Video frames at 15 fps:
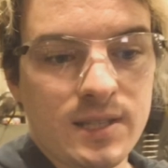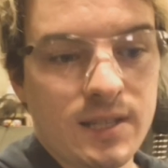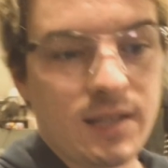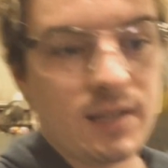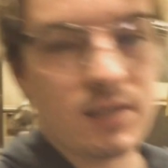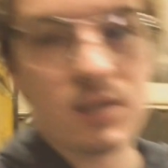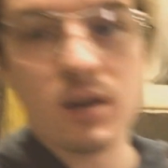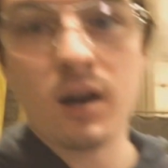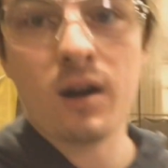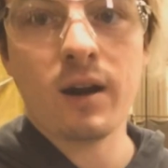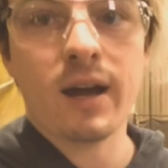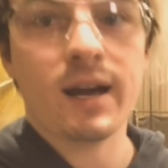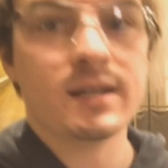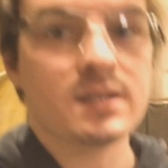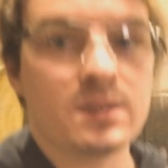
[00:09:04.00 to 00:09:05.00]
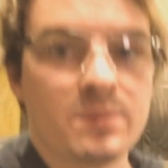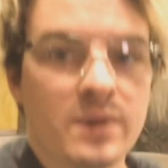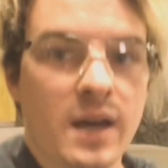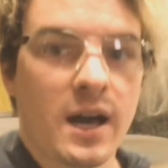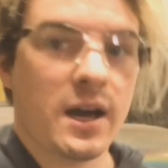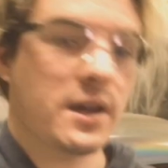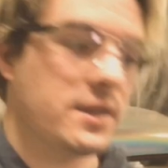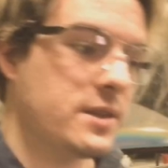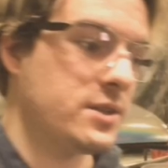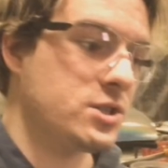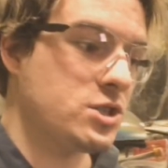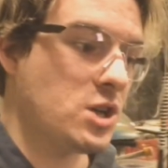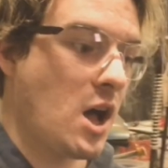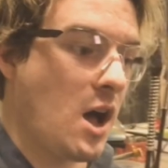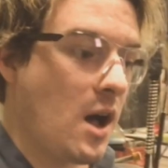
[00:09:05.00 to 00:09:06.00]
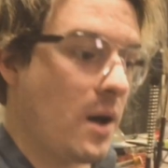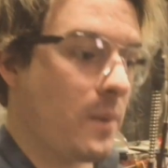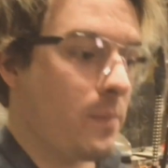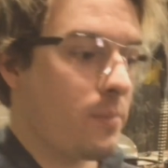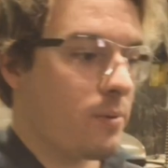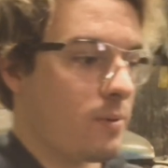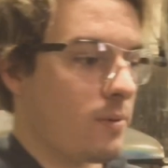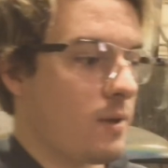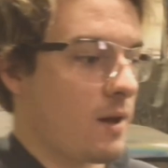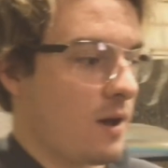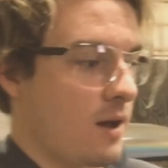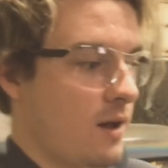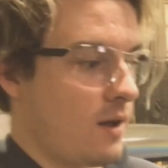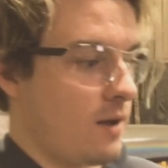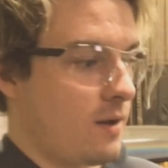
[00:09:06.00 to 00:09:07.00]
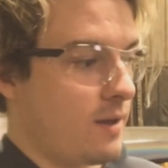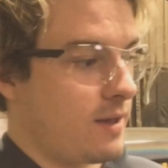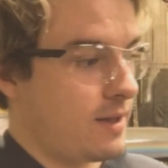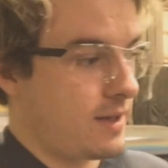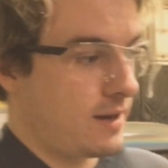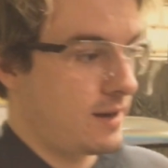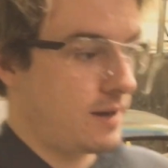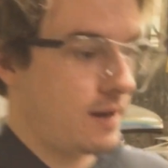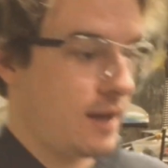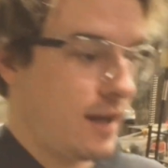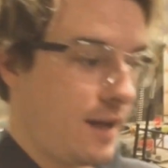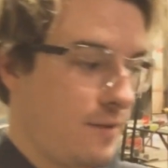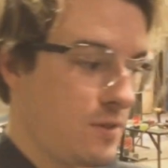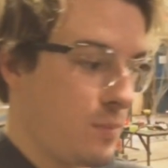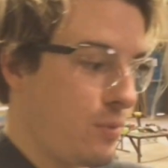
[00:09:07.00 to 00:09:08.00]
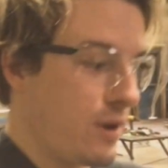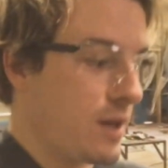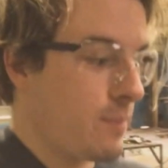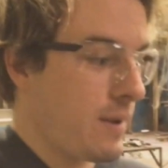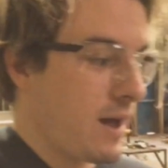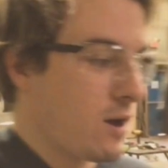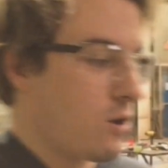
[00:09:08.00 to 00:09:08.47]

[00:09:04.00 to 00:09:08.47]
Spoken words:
then this car has to be out of this shop, and I have to bring it back